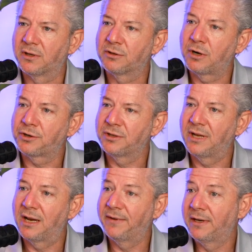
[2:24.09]
construction
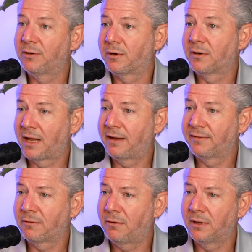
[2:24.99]
side of it in order to have
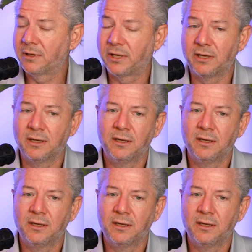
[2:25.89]
the quality.